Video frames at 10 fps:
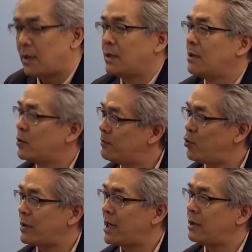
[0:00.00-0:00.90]
and I would
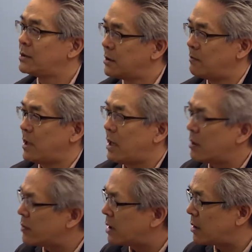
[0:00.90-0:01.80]
point out to him
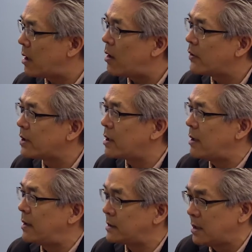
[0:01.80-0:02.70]
every all the
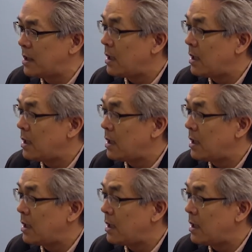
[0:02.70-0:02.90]
costs.